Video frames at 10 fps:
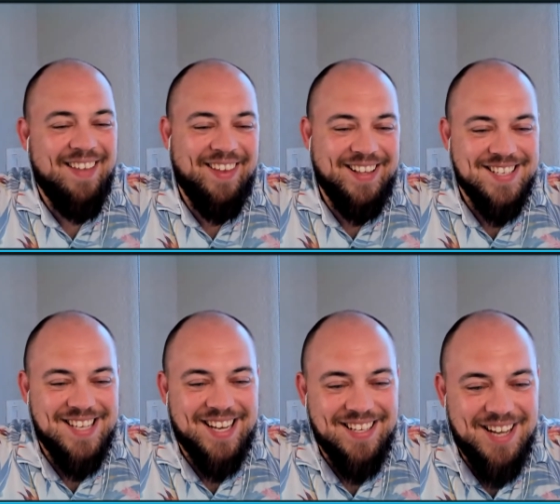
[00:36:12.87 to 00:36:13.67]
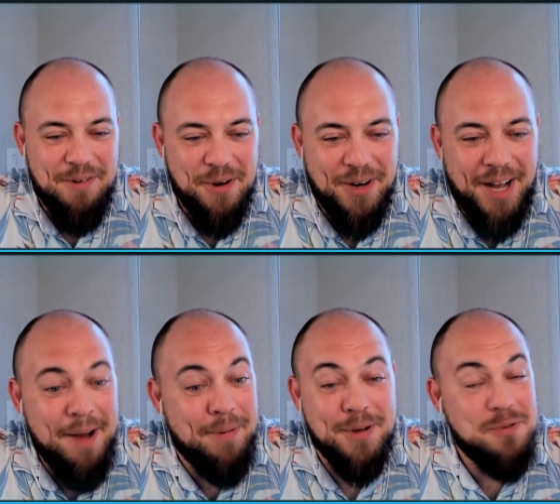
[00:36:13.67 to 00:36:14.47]
on like the second day we were
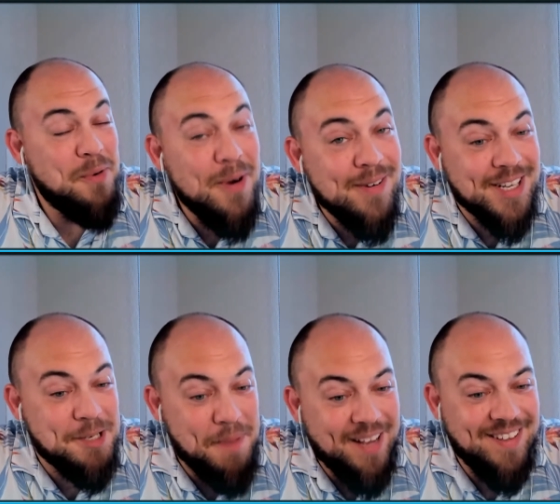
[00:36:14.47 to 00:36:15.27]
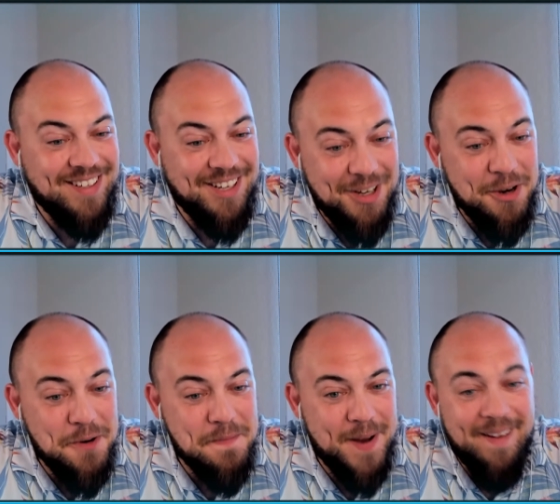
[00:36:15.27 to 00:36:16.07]
up, which we weren't expecting to
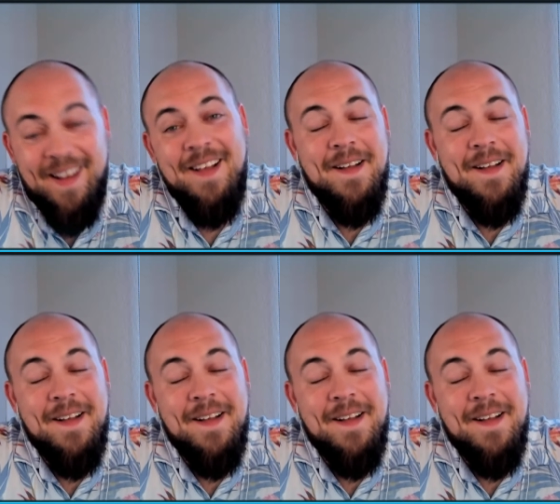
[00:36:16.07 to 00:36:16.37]
do, but